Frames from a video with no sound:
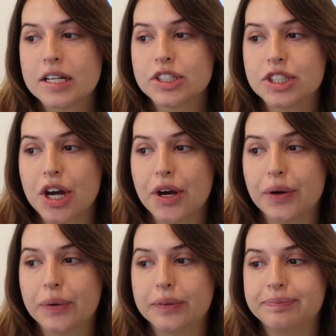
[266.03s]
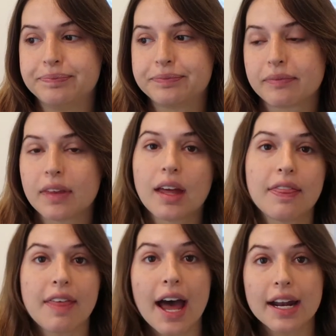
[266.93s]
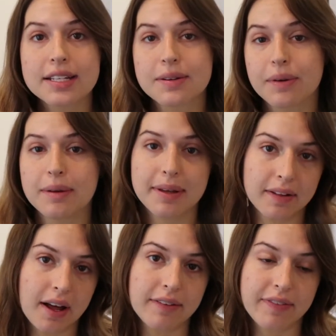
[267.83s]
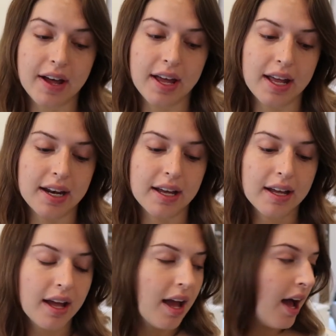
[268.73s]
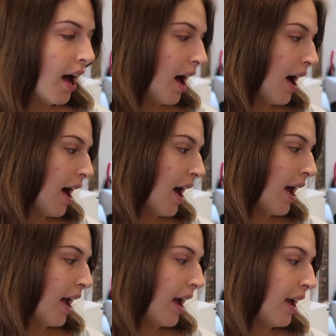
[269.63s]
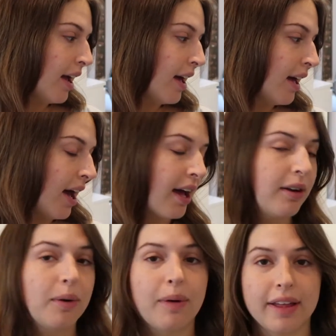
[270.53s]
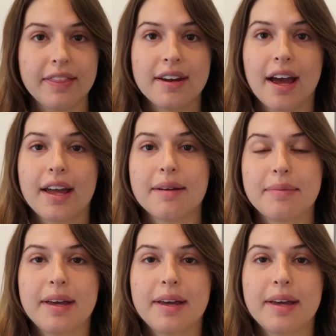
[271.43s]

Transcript: So that is going to be a lot of fun. I had quite the night